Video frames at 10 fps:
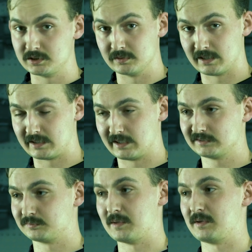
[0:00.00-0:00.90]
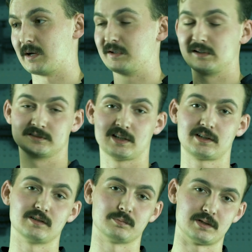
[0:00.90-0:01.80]
to it, I guess, maybe I'm in an
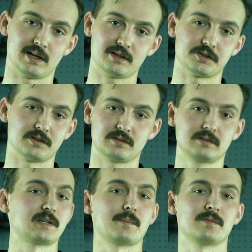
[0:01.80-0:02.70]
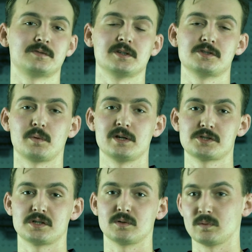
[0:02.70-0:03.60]
executive protection type of
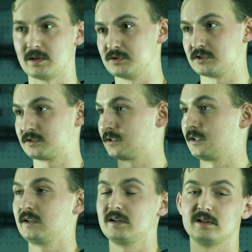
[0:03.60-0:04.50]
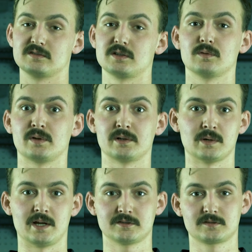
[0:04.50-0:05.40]
situation or I'm just in civil
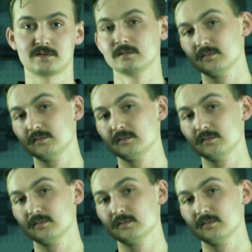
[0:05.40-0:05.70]
unrest.